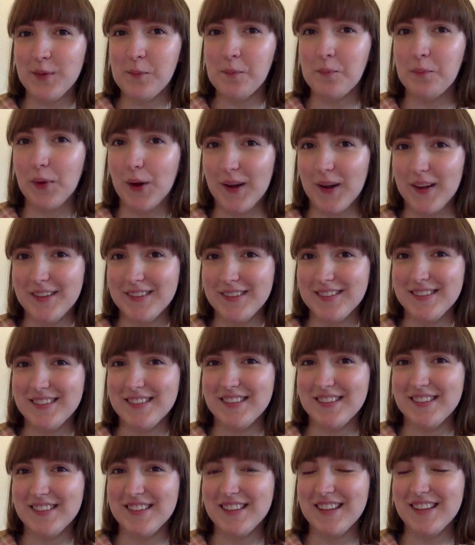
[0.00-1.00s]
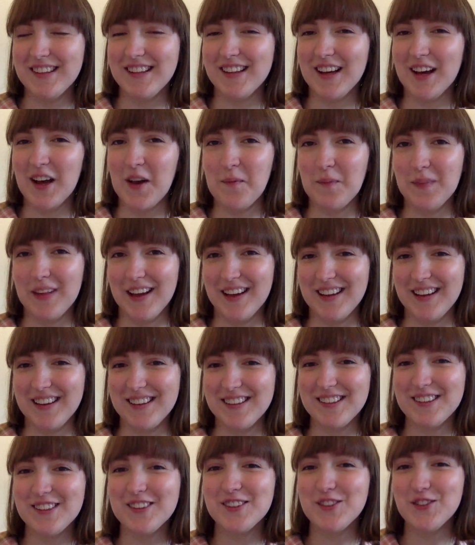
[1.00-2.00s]
But I'm like
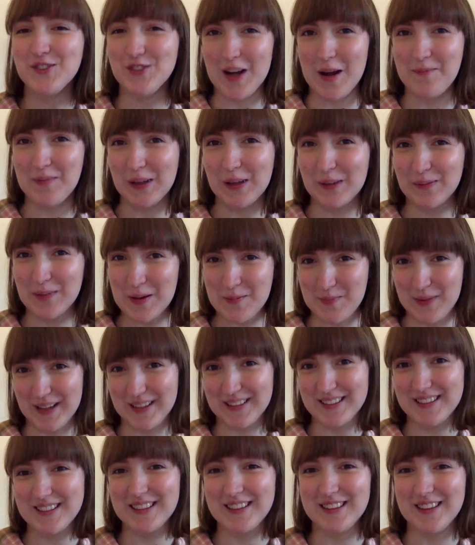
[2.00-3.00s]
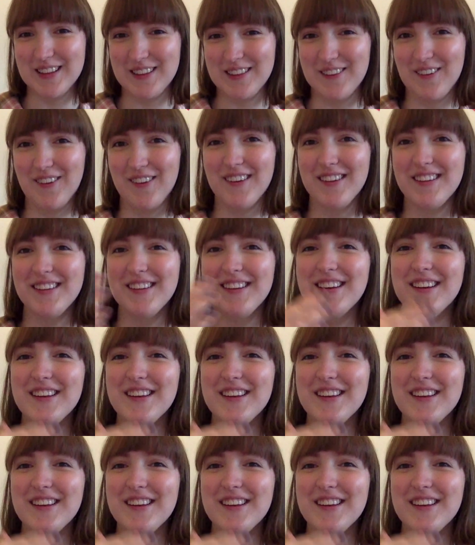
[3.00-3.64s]
crapping my pants at the thought.